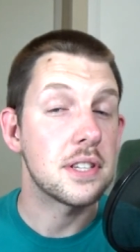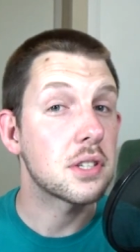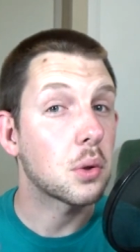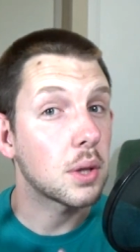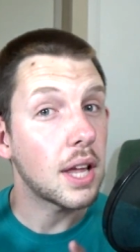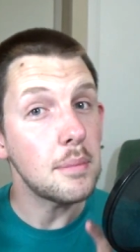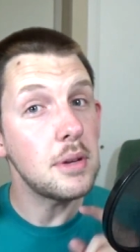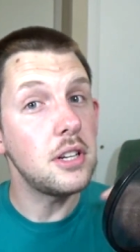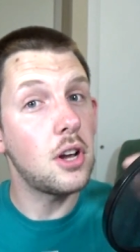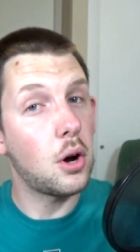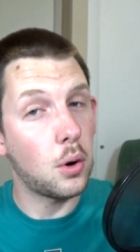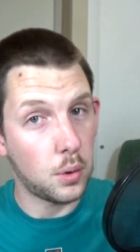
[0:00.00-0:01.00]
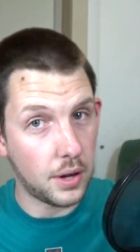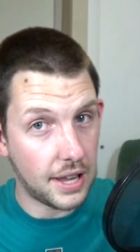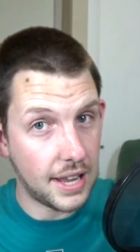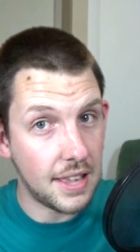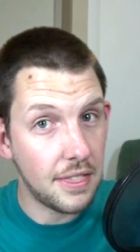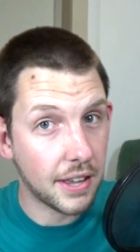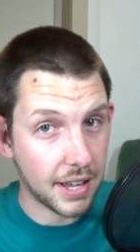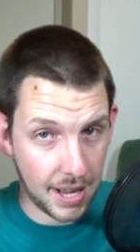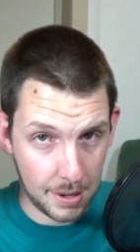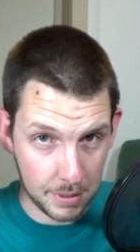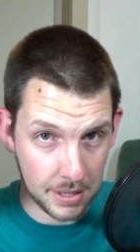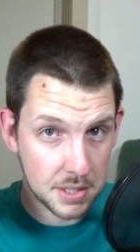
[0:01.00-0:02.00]
So let me know in the
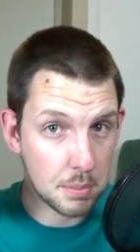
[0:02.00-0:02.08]
comments,